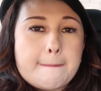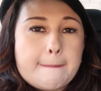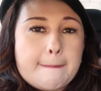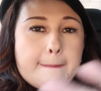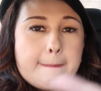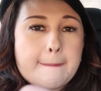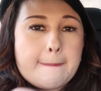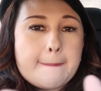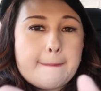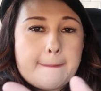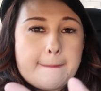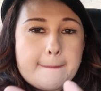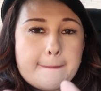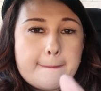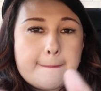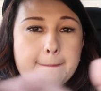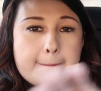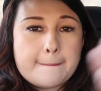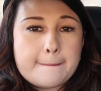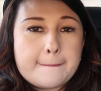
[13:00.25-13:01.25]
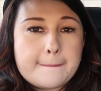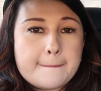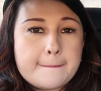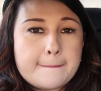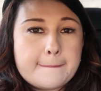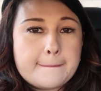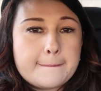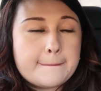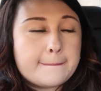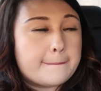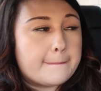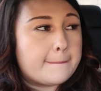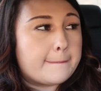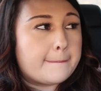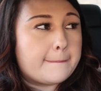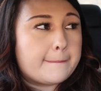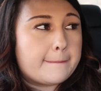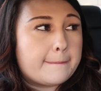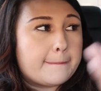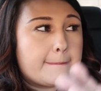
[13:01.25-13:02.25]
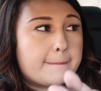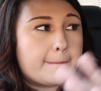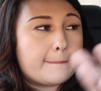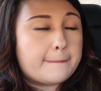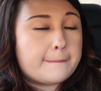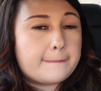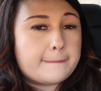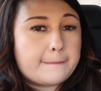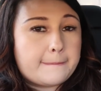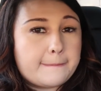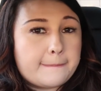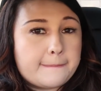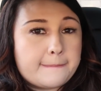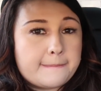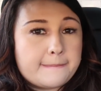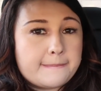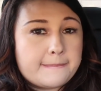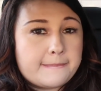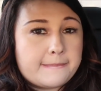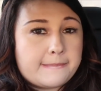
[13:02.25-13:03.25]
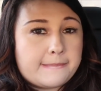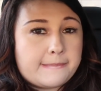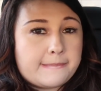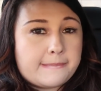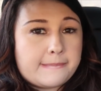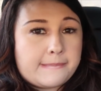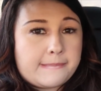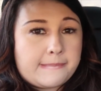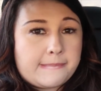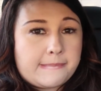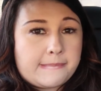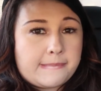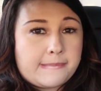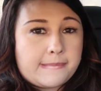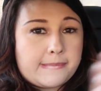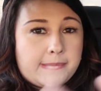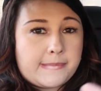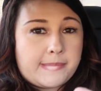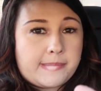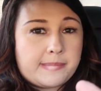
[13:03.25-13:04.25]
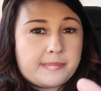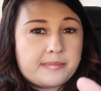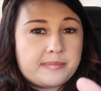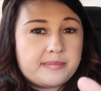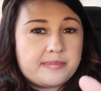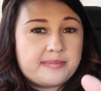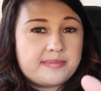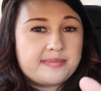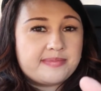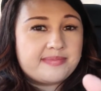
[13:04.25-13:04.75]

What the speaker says: No words are spoken by the person on screen.